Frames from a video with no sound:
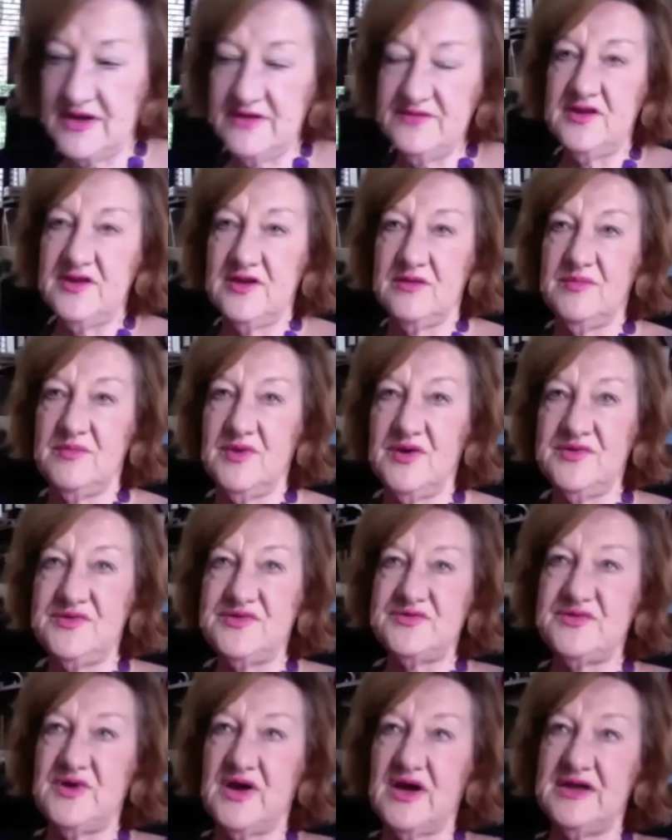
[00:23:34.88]
that
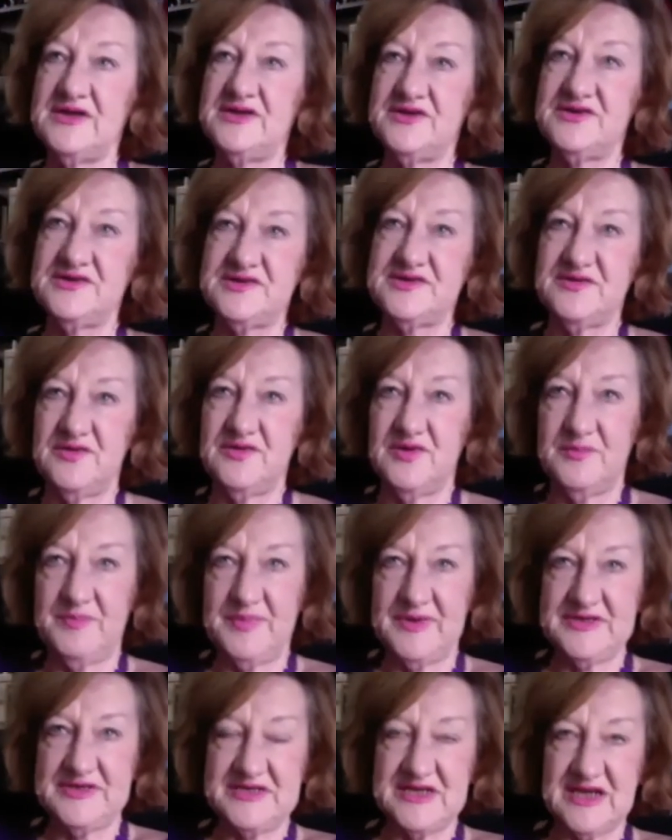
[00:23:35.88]
most writers are a
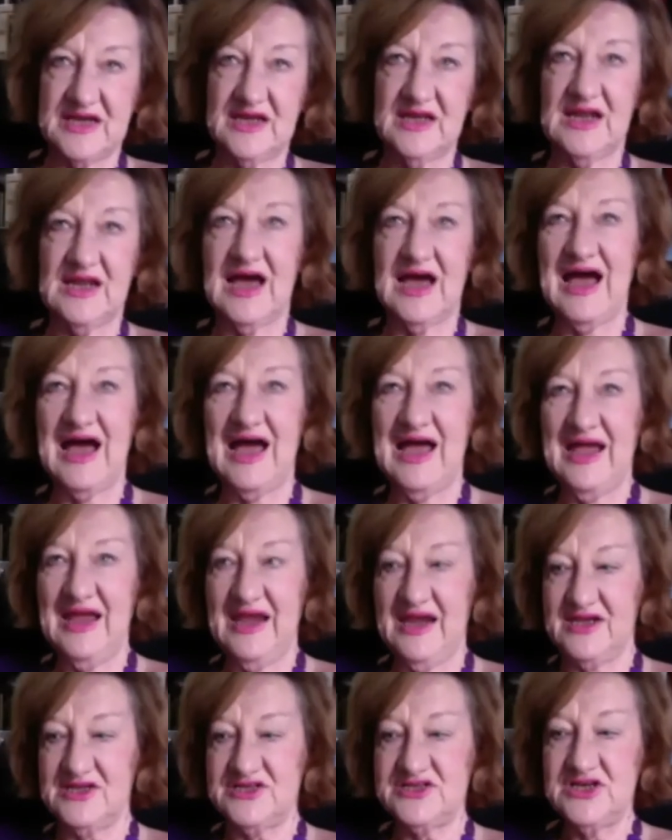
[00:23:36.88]
particular
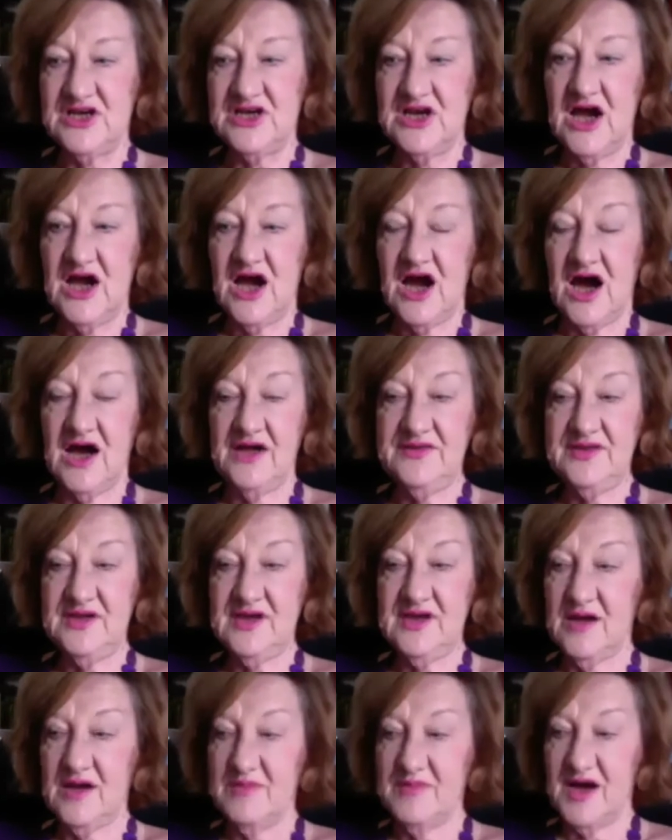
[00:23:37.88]
age. I think
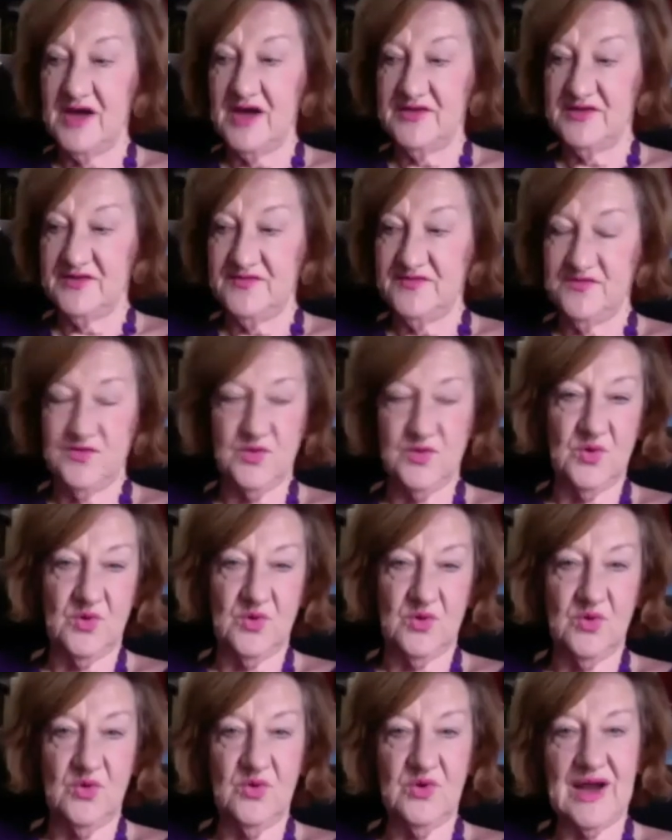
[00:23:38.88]
I'm either 4
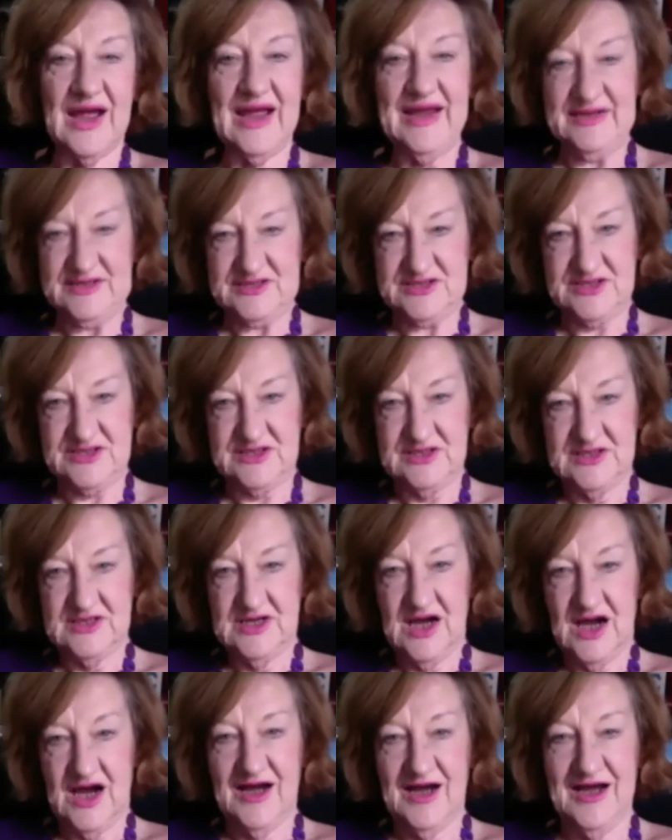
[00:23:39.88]
or 8. I'm